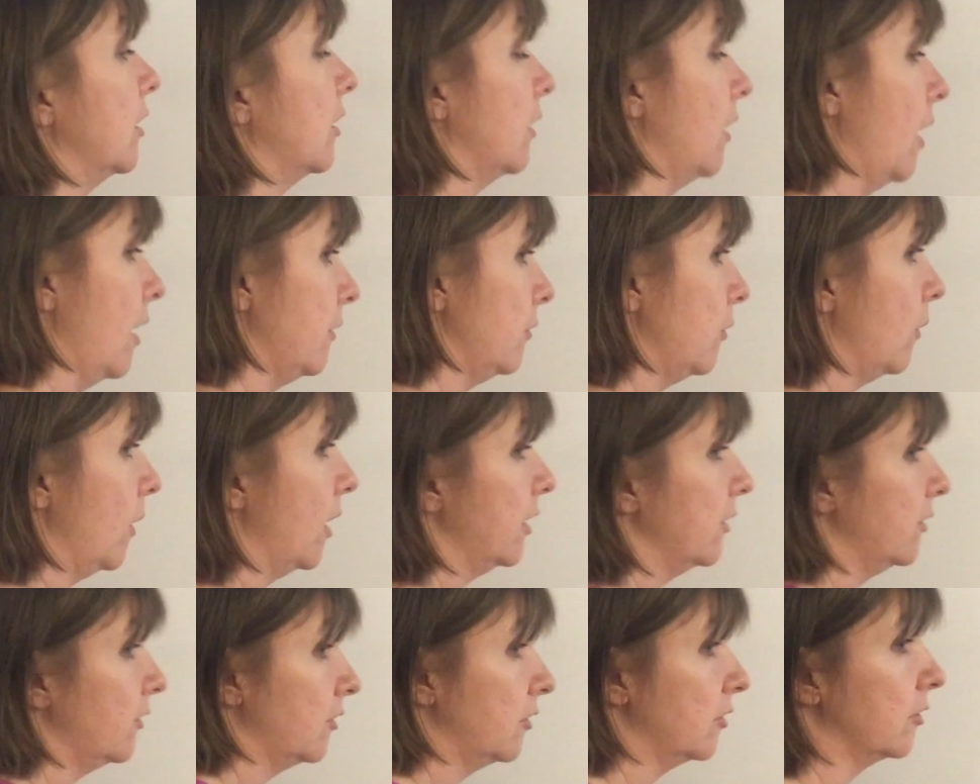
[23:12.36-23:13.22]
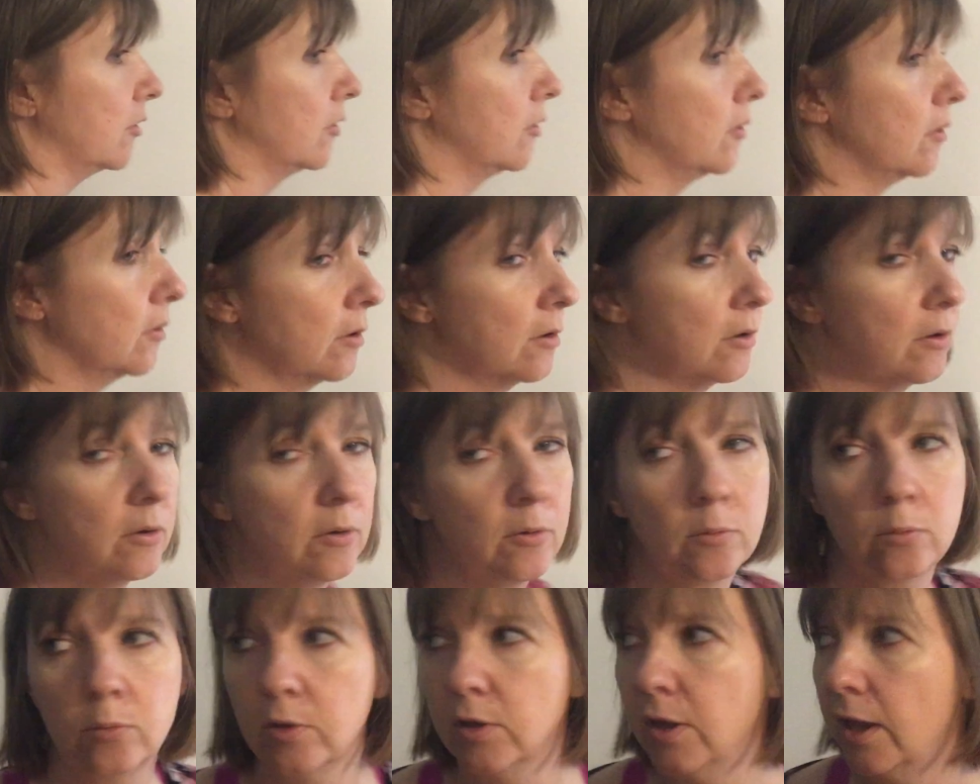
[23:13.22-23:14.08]
clockwise turn
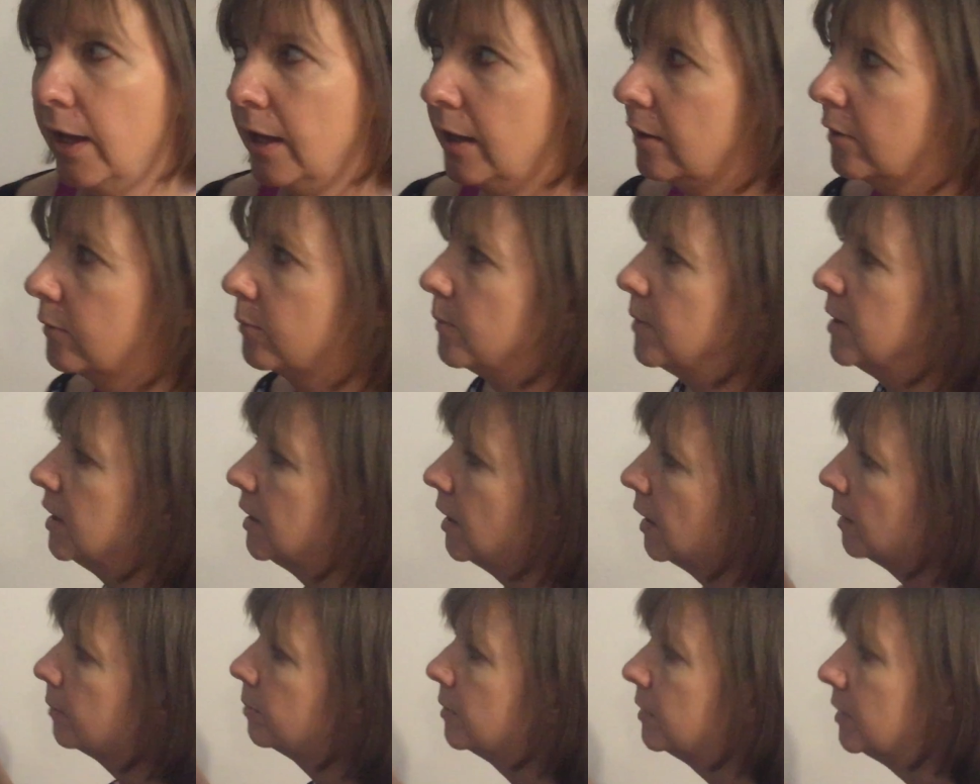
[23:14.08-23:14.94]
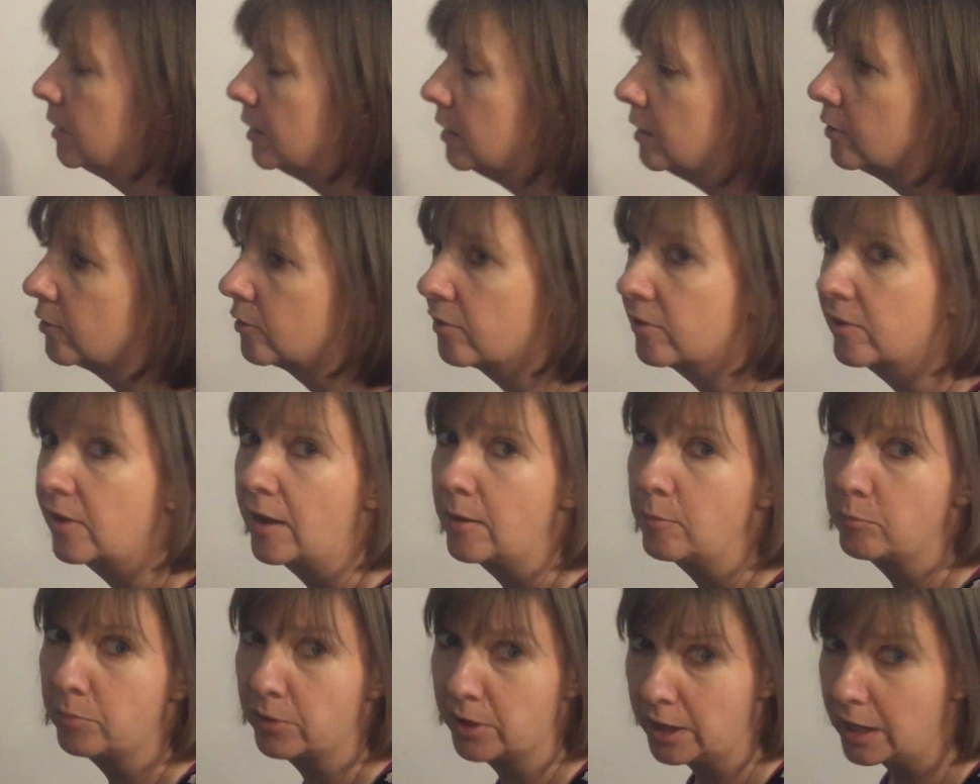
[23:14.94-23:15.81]
will end me up here,
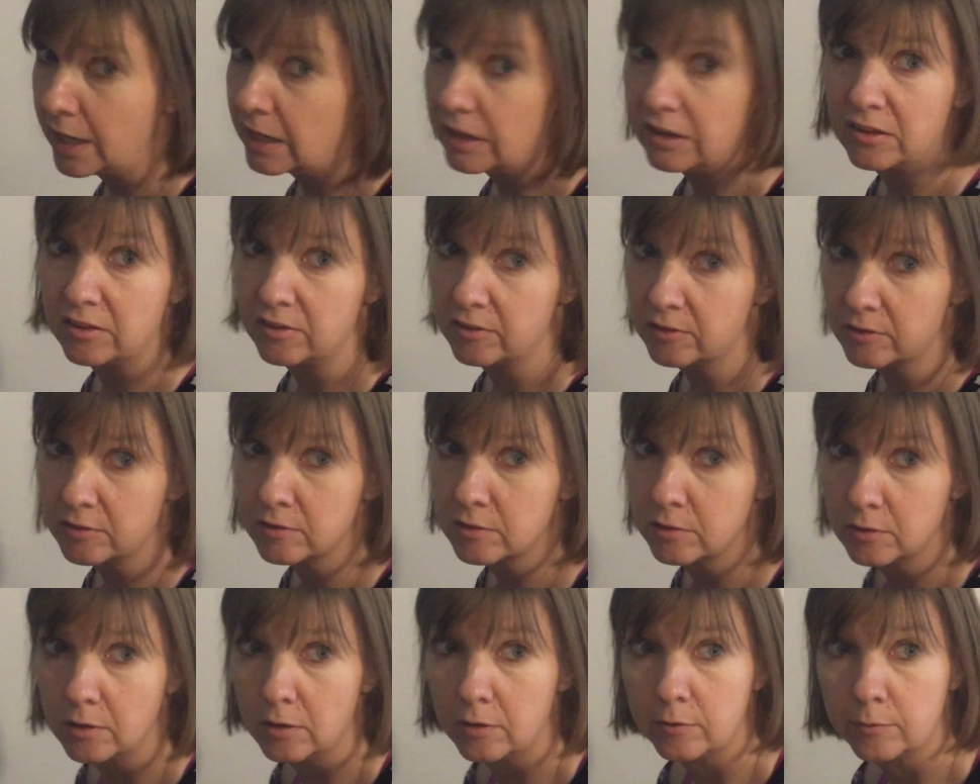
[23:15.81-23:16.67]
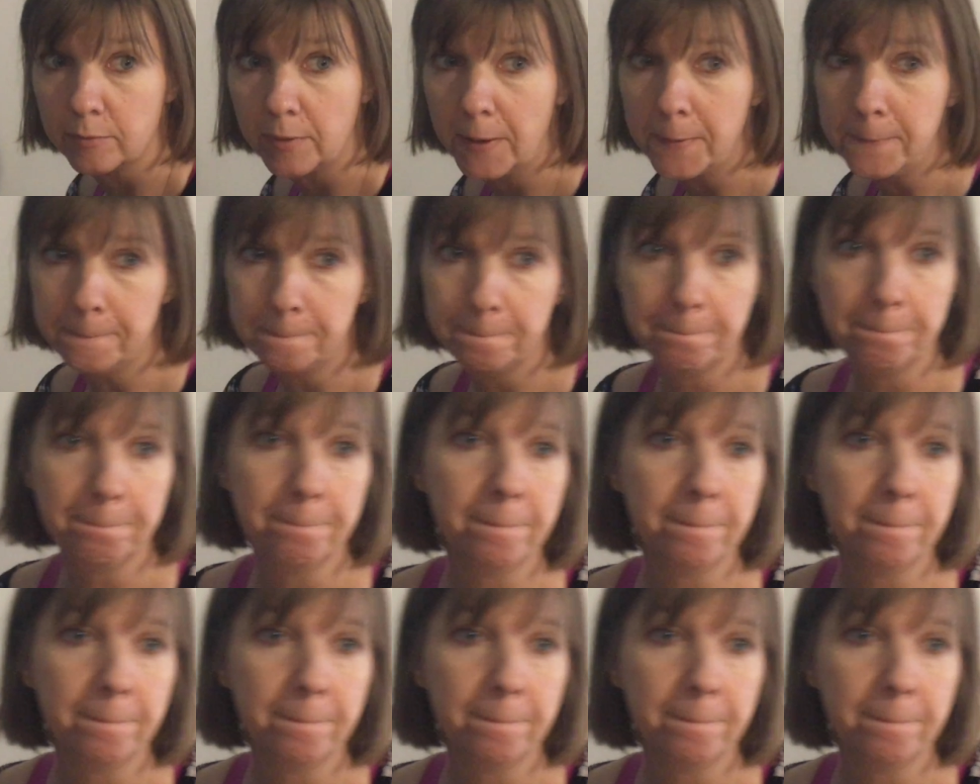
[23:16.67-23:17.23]
same place, all right?